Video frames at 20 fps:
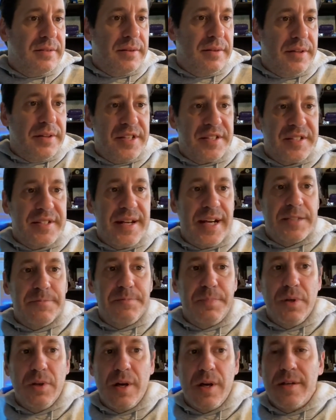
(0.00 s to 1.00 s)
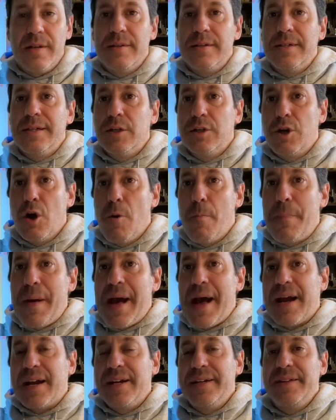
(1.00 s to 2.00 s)
This next bullet, go
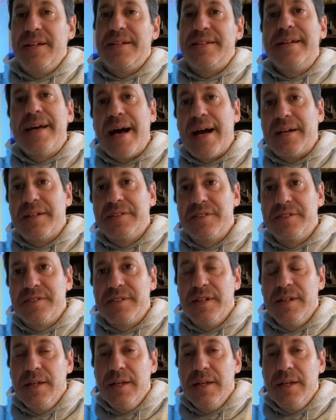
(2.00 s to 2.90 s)
back in the text.